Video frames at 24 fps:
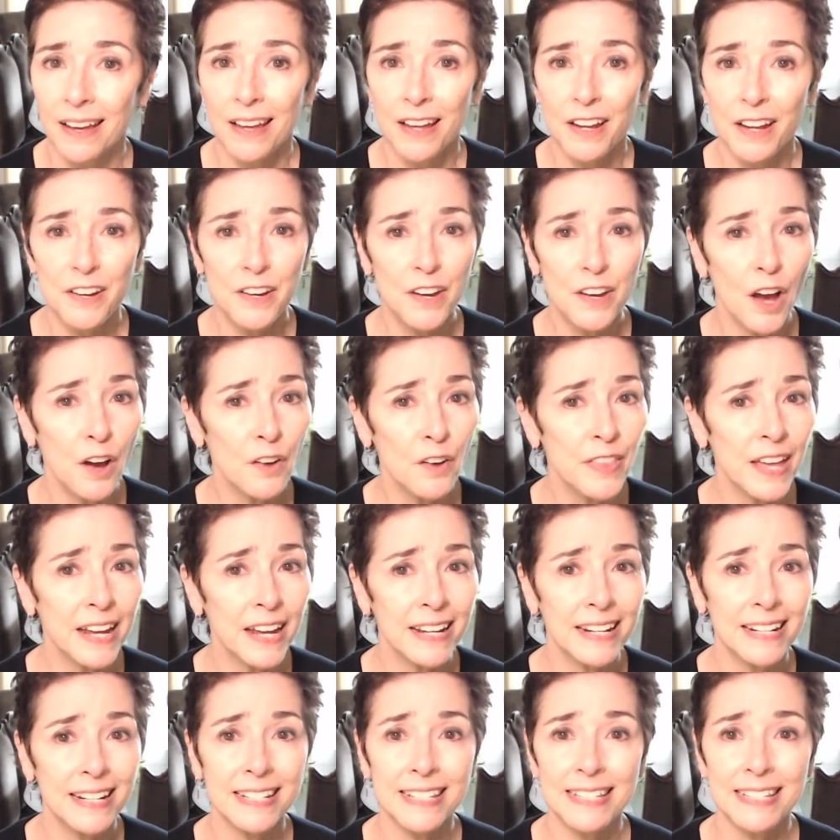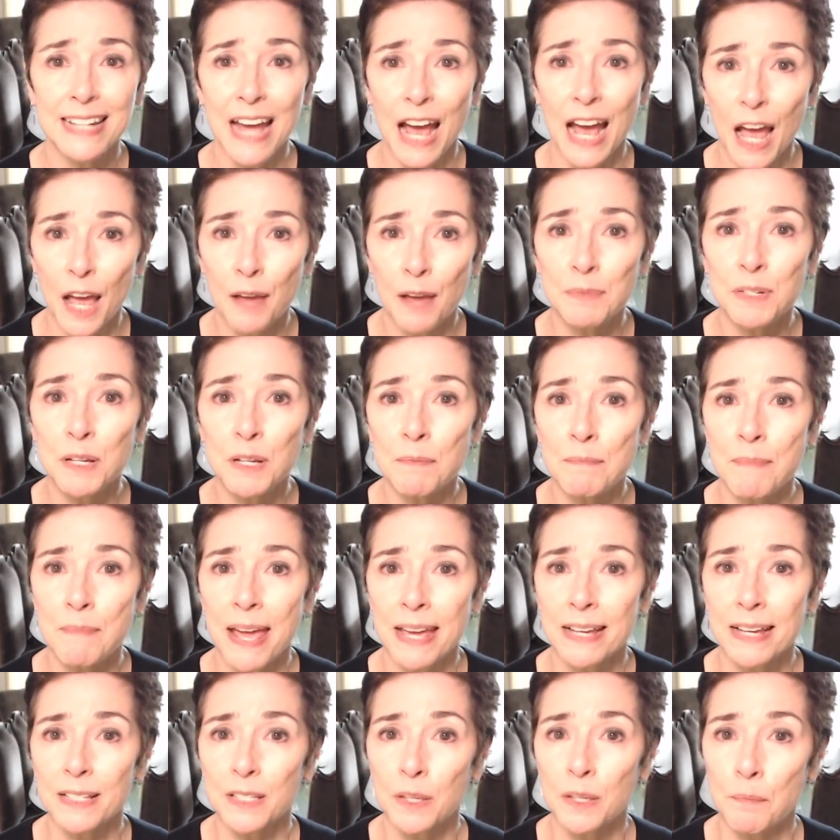Know that it is time to
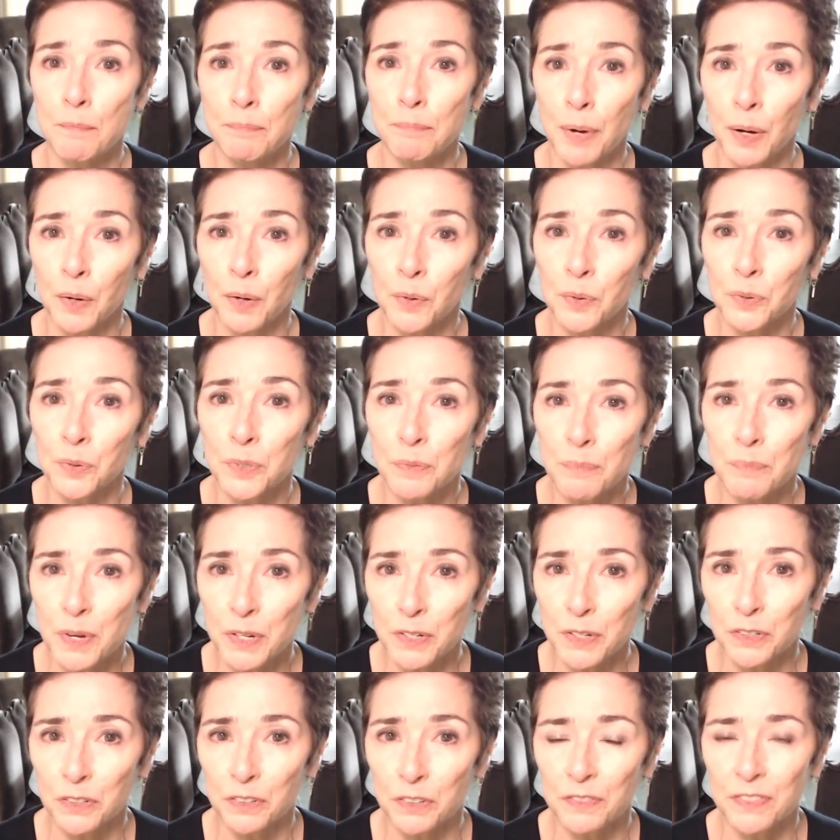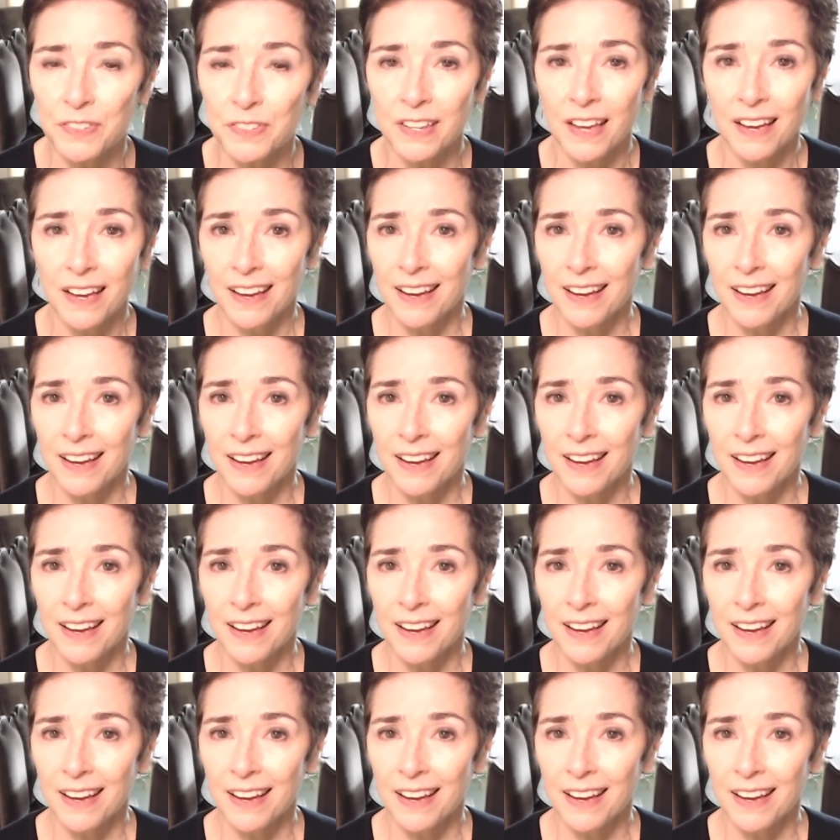make some bold moves.